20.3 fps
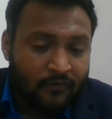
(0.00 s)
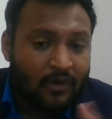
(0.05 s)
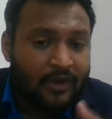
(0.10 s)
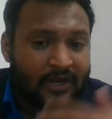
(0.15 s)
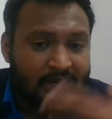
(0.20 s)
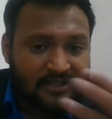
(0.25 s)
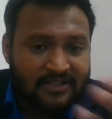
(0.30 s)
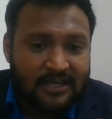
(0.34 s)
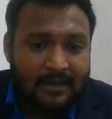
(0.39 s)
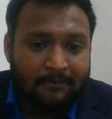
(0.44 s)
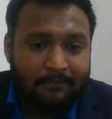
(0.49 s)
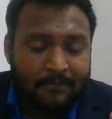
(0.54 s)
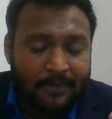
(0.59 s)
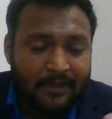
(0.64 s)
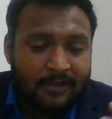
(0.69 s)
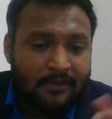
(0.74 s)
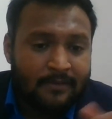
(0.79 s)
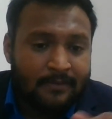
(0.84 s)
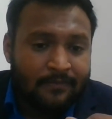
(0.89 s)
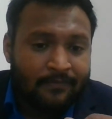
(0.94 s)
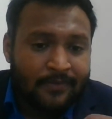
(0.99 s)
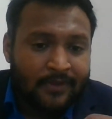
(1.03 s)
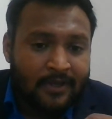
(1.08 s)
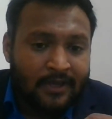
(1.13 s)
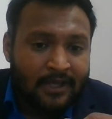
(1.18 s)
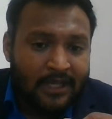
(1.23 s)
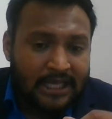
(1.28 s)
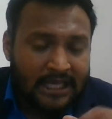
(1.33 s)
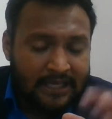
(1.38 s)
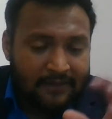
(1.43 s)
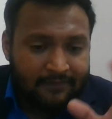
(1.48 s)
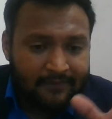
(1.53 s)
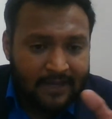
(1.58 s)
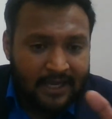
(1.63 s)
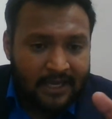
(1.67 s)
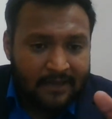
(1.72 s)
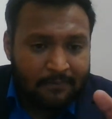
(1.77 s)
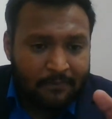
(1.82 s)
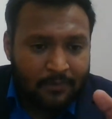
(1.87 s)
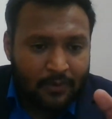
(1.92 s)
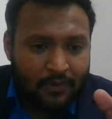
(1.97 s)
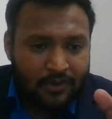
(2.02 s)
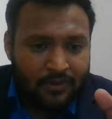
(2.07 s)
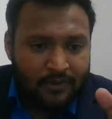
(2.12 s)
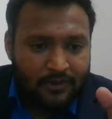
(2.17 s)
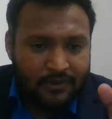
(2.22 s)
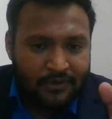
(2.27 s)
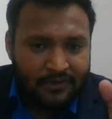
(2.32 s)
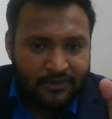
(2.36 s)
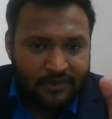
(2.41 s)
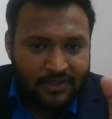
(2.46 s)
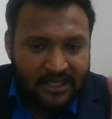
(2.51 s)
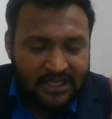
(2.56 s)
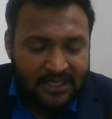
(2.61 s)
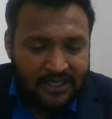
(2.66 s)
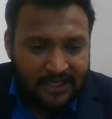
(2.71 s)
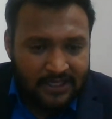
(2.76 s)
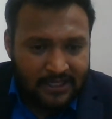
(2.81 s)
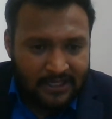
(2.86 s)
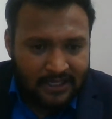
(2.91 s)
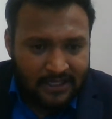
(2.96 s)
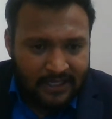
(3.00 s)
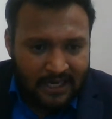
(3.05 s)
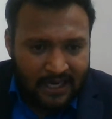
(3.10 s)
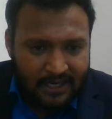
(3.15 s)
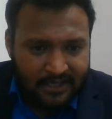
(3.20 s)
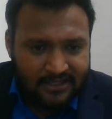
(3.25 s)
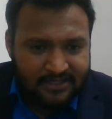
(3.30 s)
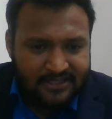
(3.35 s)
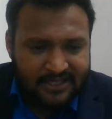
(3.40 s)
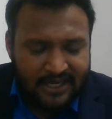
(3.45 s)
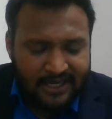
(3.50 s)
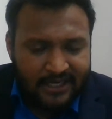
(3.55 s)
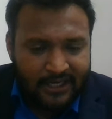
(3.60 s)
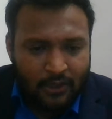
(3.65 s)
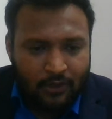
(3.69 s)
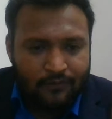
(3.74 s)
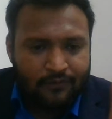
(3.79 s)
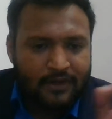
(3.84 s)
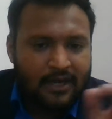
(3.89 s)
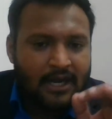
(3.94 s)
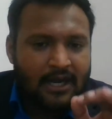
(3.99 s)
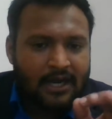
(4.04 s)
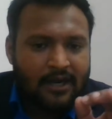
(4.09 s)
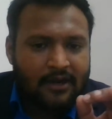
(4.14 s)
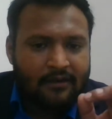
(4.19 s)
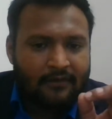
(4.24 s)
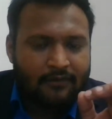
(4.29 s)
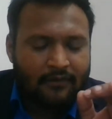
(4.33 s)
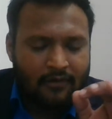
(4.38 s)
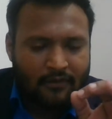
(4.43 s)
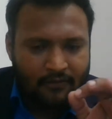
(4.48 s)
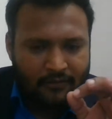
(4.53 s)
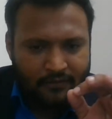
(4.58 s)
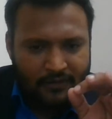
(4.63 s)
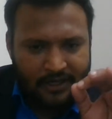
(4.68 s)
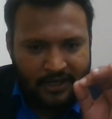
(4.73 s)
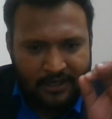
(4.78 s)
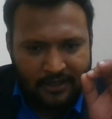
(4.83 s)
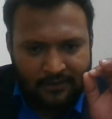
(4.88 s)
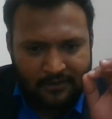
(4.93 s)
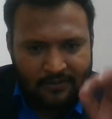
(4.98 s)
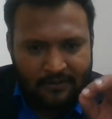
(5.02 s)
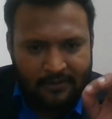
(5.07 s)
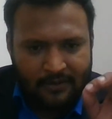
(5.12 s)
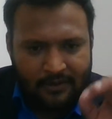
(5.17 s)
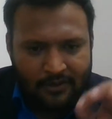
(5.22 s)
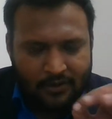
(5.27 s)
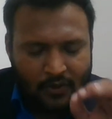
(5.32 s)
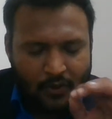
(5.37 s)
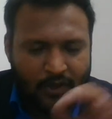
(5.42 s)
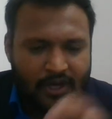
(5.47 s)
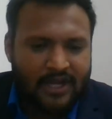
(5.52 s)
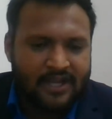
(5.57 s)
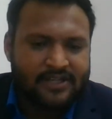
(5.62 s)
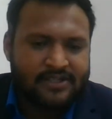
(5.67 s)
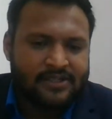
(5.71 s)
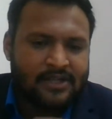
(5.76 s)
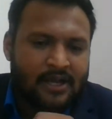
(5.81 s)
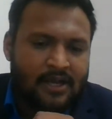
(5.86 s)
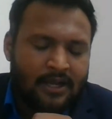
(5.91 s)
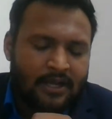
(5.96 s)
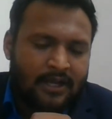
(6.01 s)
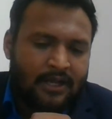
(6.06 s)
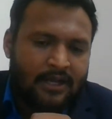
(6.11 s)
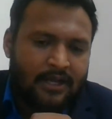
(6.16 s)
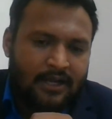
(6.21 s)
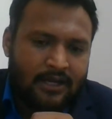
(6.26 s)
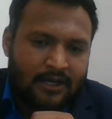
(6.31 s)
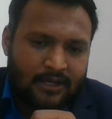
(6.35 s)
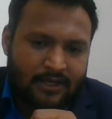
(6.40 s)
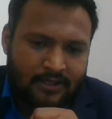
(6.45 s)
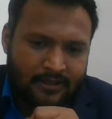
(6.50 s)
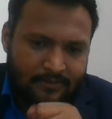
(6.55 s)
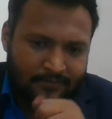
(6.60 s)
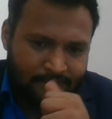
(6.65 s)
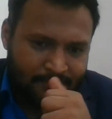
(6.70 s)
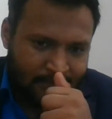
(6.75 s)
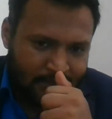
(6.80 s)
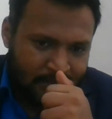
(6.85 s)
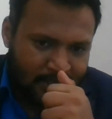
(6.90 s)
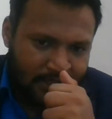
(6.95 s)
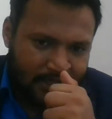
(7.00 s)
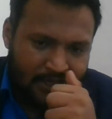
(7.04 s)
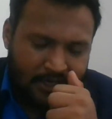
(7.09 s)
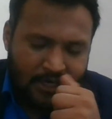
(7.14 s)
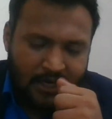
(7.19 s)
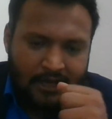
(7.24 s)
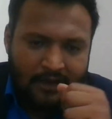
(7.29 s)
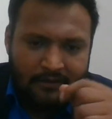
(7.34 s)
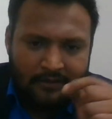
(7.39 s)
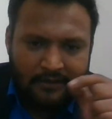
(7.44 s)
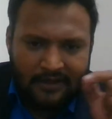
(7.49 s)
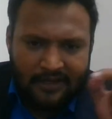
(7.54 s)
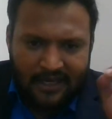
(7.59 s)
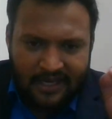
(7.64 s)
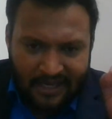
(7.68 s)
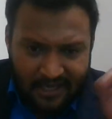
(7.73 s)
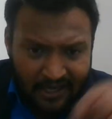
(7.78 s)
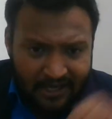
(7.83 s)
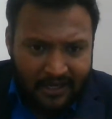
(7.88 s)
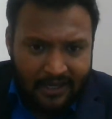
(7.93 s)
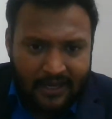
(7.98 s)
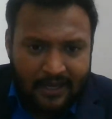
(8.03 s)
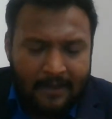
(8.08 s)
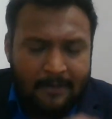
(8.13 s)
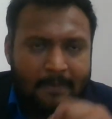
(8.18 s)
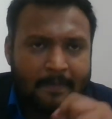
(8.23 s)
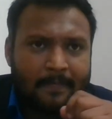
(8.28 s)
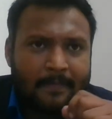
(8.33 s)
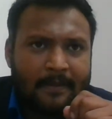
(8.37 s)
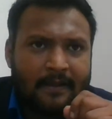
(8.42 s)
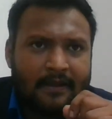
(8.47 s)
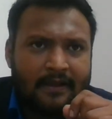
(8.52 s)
For example, if I put the understanding of Hart in today's uh, era in India,